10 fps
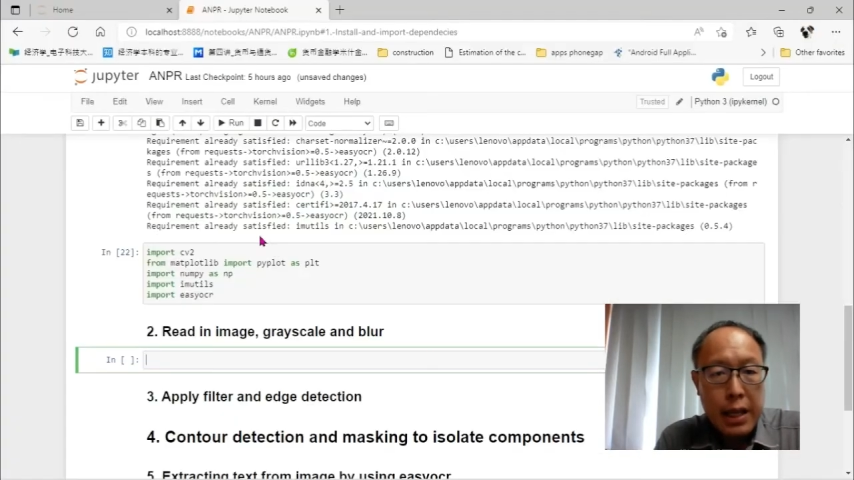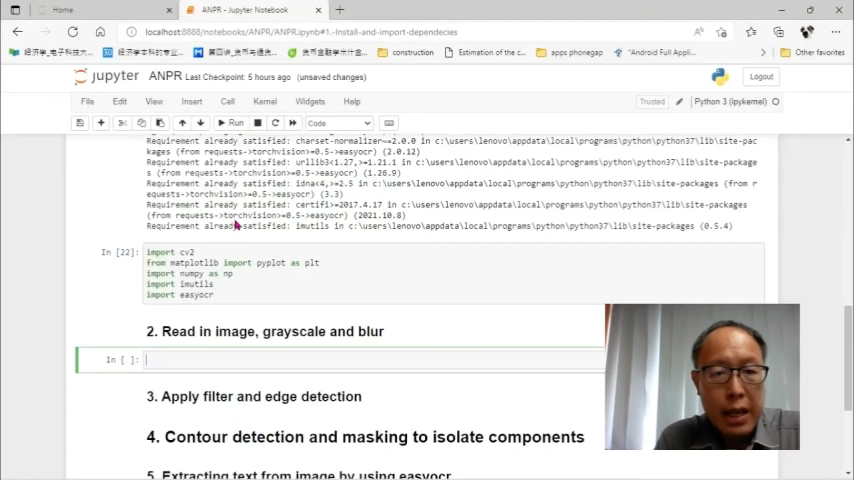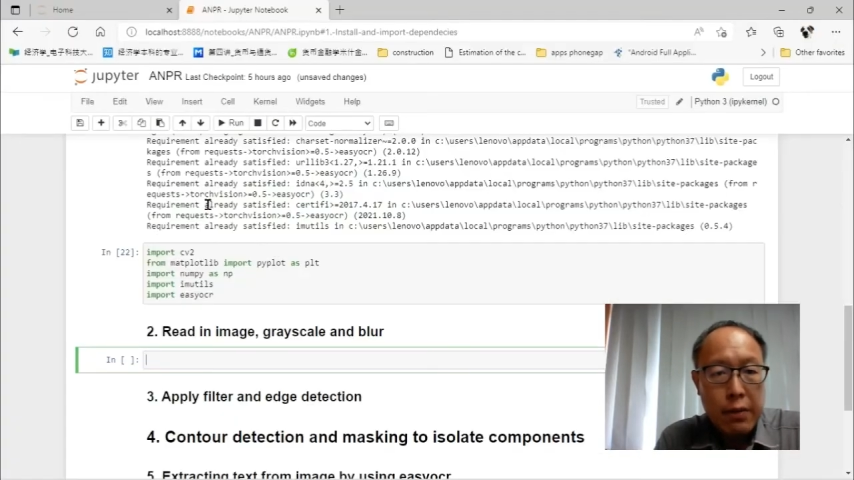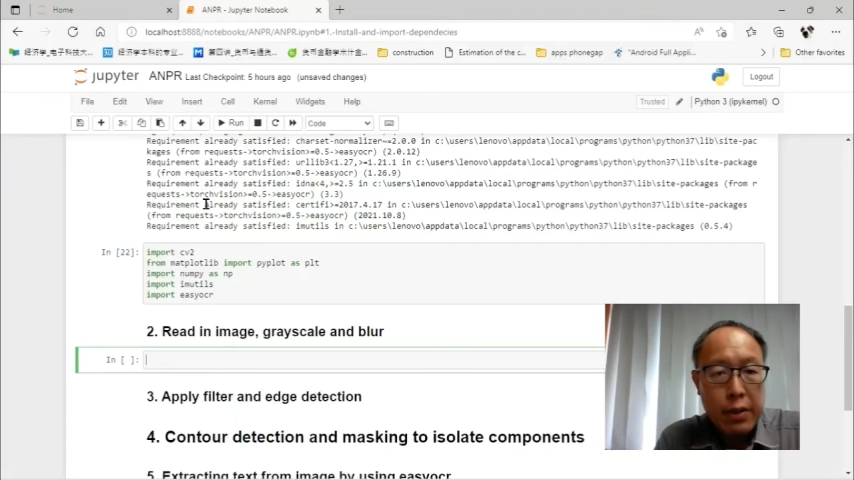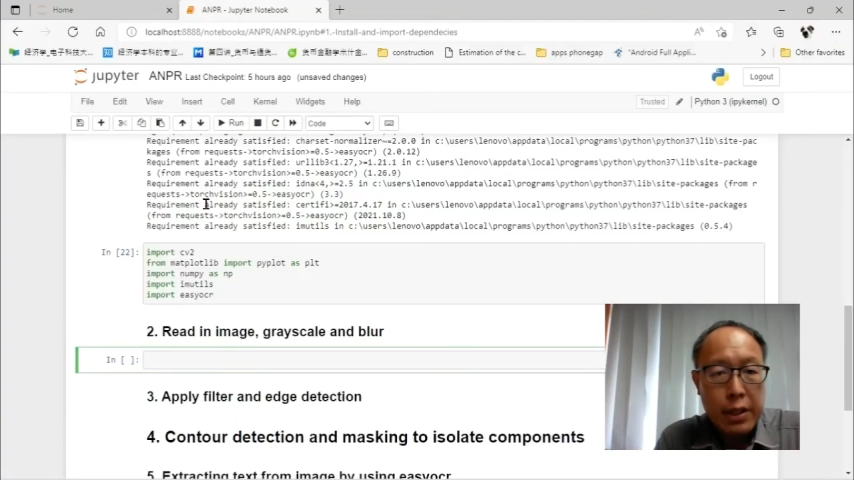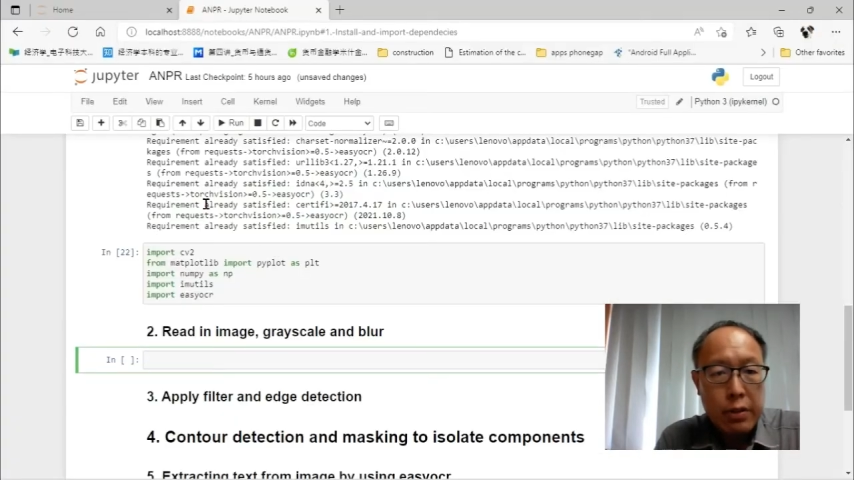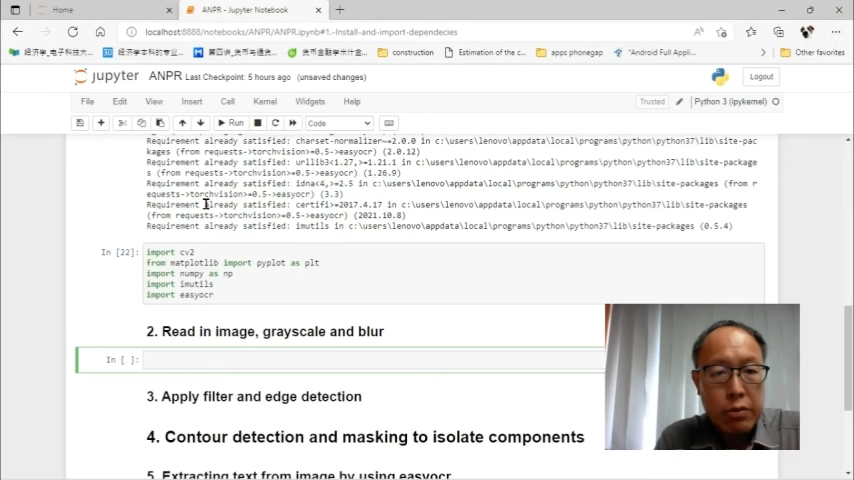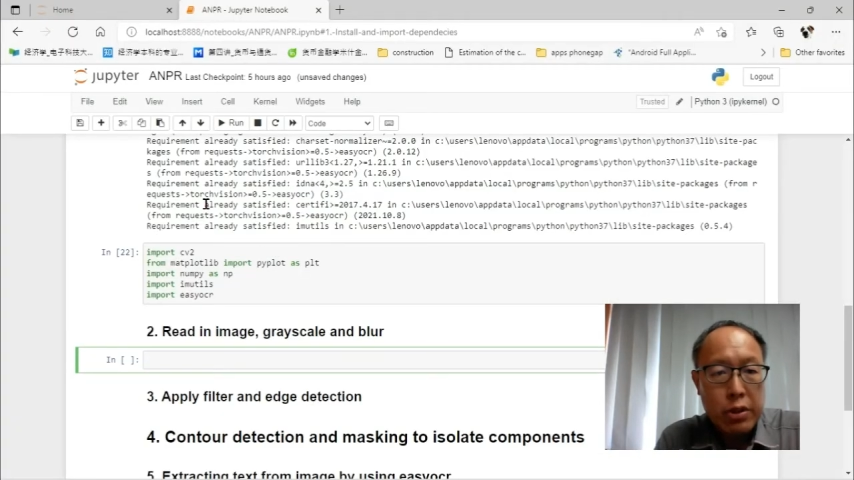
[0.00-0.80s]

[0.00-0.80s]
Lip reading: and we need to